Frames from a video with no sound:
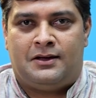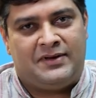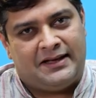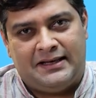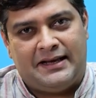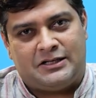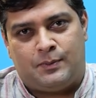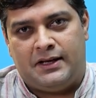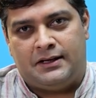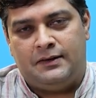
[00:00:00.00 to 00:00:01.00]
We can then
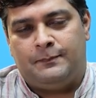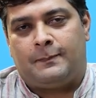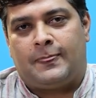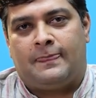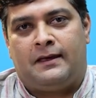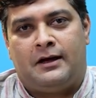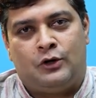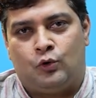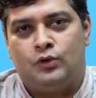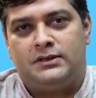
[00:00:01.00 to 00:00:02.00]
explain
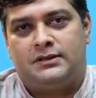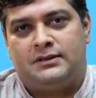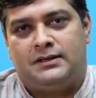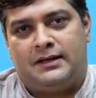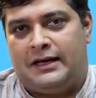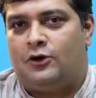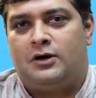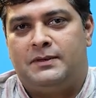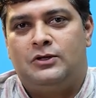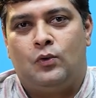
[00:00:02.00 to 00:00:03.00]
growth
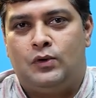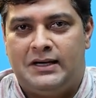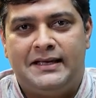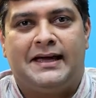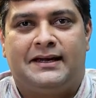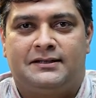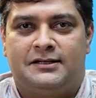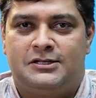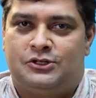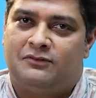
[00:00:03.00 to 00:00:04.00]
cannot be the only
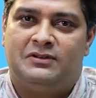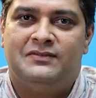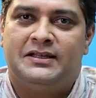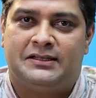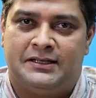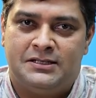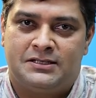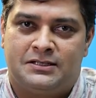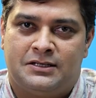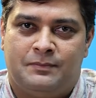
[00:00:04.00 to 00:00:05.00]
characteristic of living
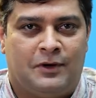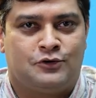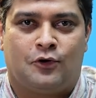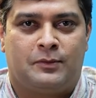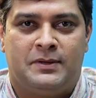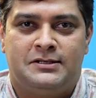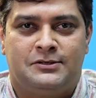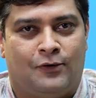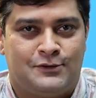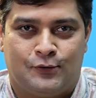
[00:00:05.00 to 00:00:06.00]
things because
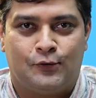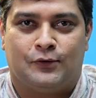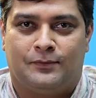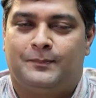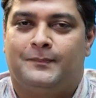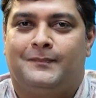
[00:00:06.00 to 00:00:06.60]
Orbeez also grow.